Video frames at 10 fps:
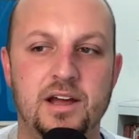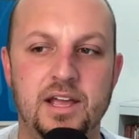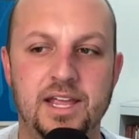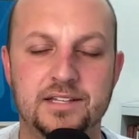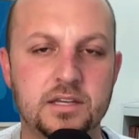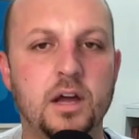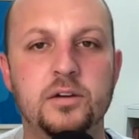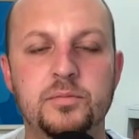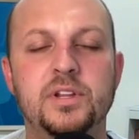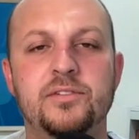It's
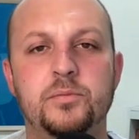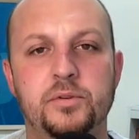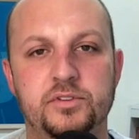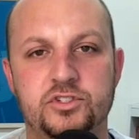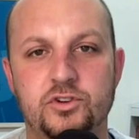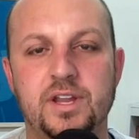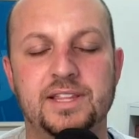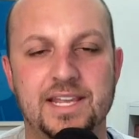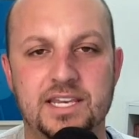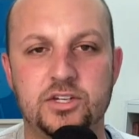unbelievable the strength
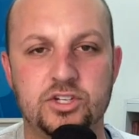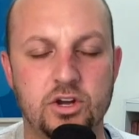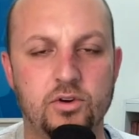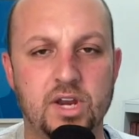that he showed.